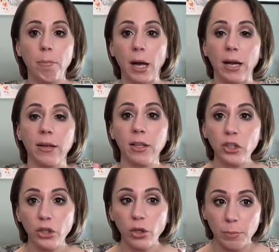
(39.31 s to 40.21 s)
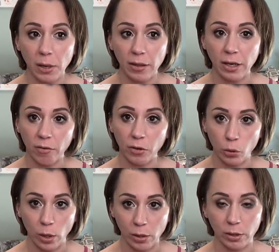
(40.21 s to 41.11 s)
But this show has been on the air for
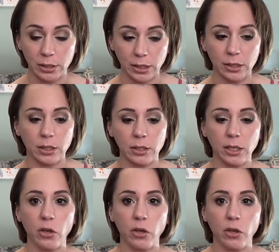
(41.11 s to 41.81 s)
21 seasons.